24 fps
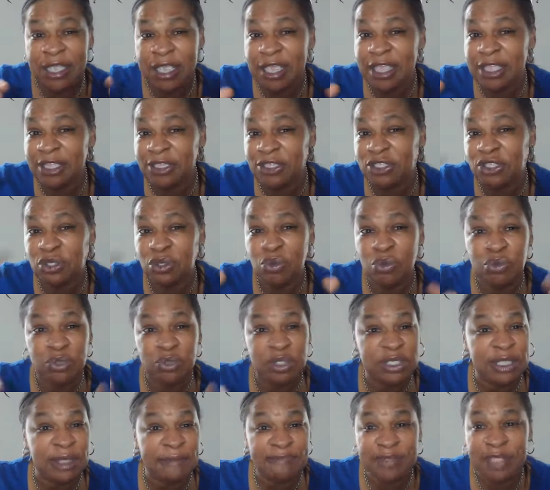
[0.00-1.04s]
into
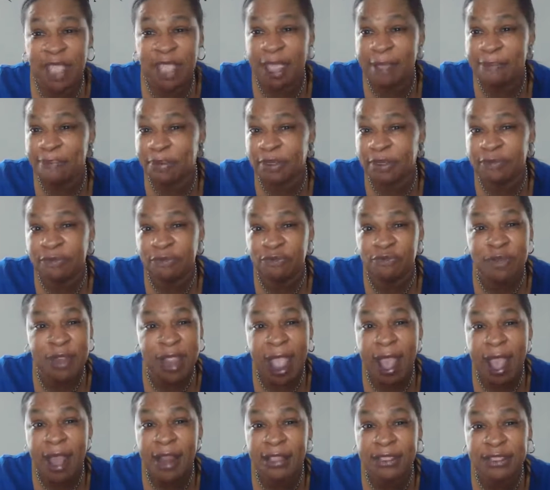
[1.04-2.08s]
some type of
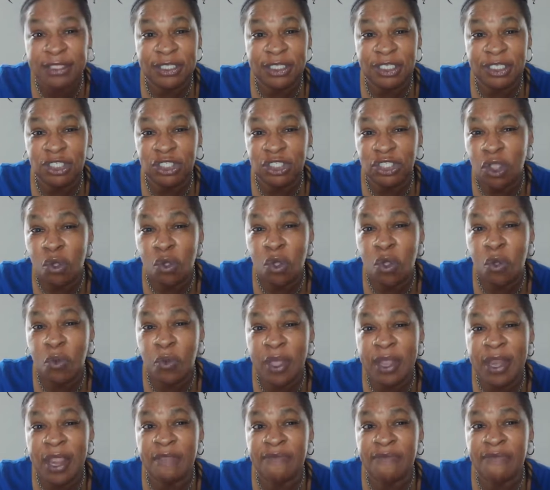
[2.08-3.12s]
reality show or
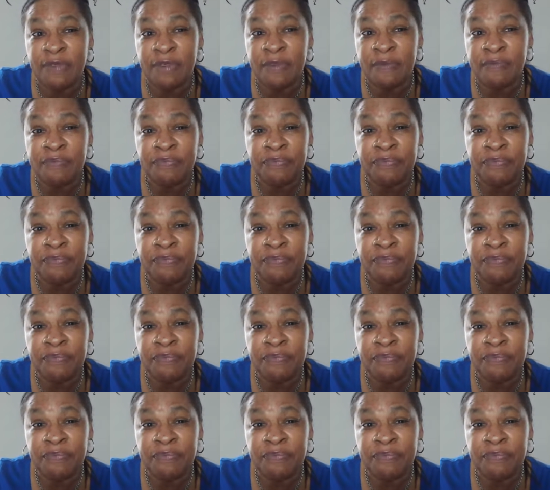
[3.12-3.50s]
whatever,